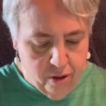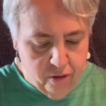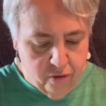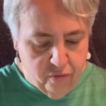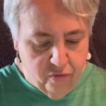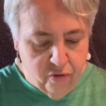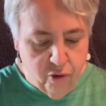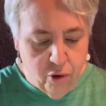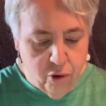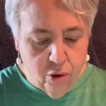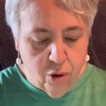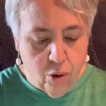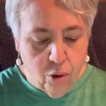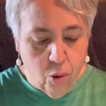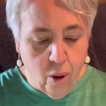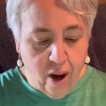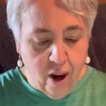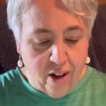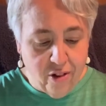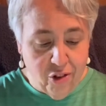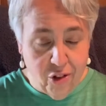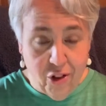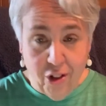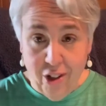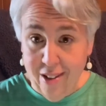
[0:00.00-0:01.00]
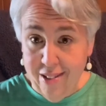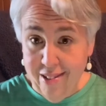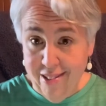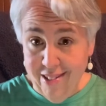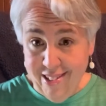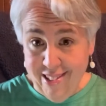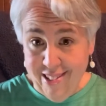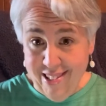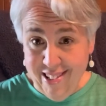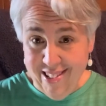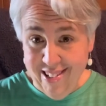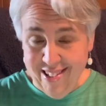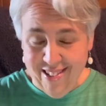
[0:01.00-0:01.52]
food questions.
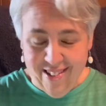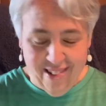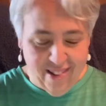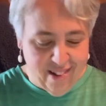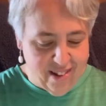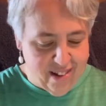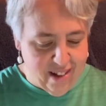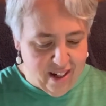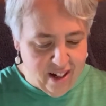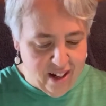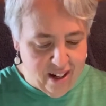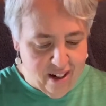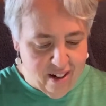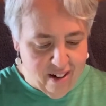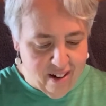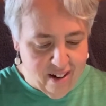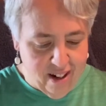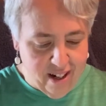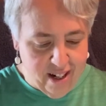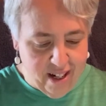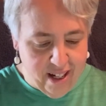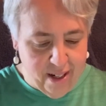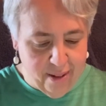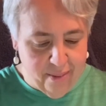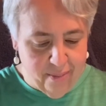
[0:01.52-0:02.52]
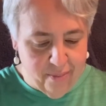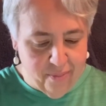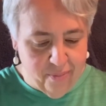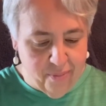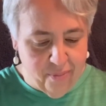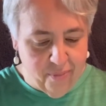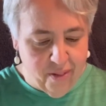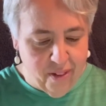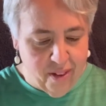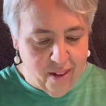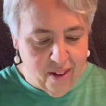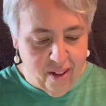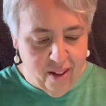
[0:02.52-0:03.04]
All right.
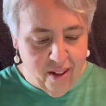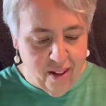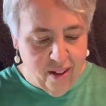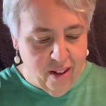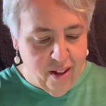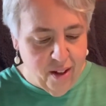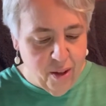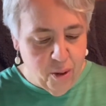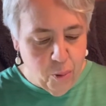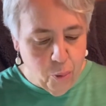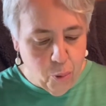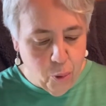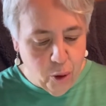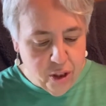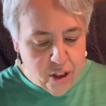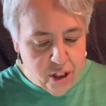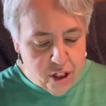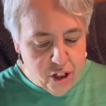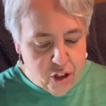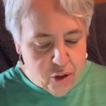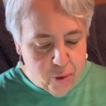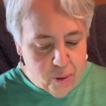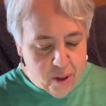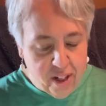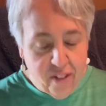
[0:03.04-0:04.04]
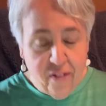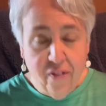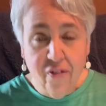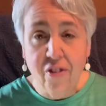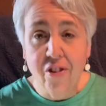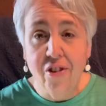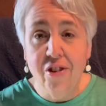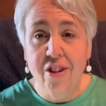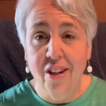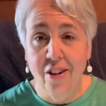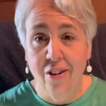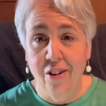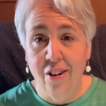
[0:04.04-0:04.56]
What did you eat for
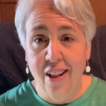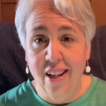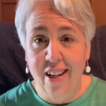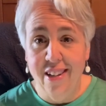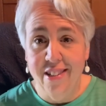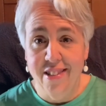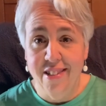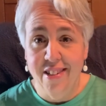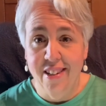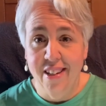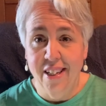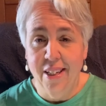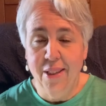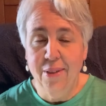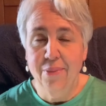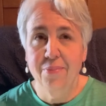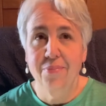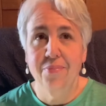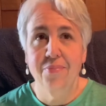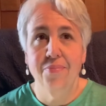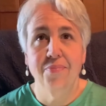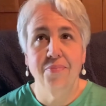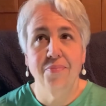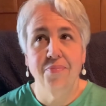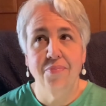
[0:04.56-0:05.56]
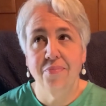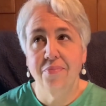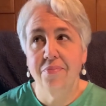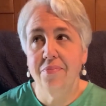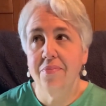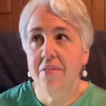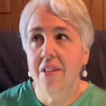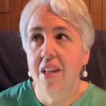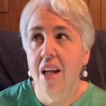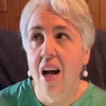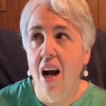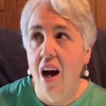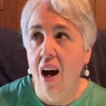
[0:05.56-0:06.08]
dinner last night?
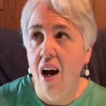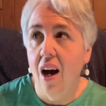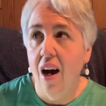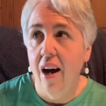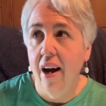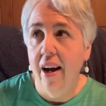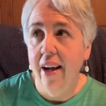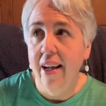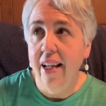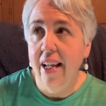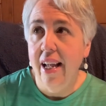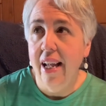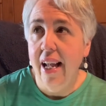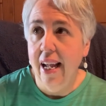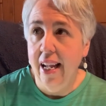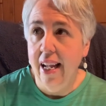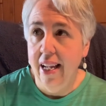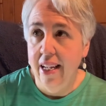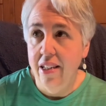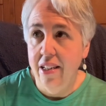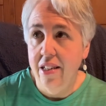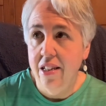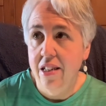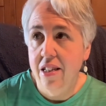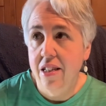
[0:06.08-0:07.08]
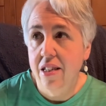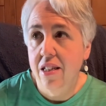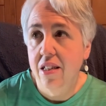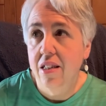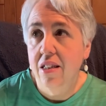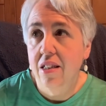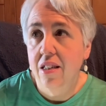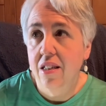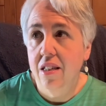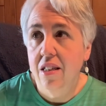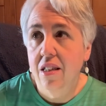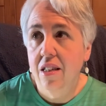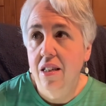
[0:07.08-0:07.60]
I ate
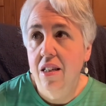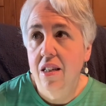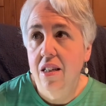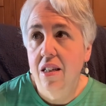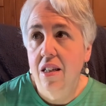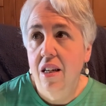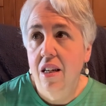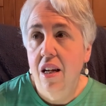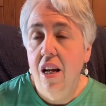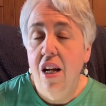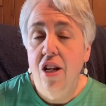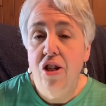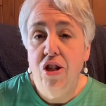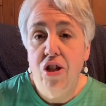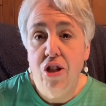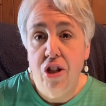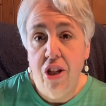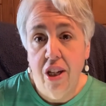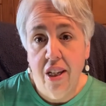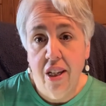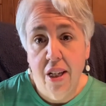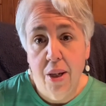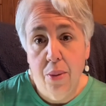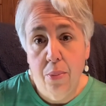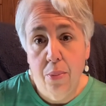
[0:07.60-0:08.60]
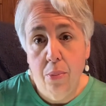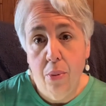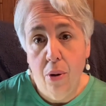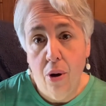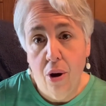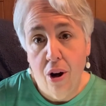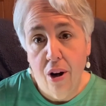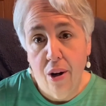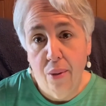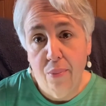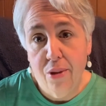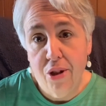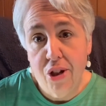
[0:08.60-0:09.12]
chicken
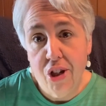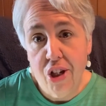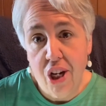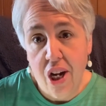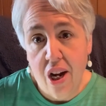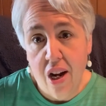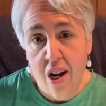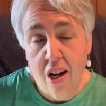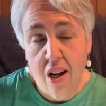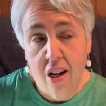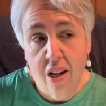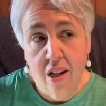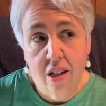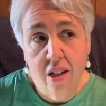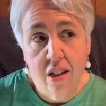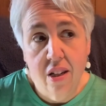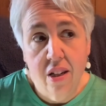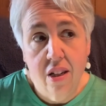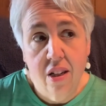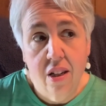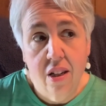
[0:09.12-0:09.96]
parmesan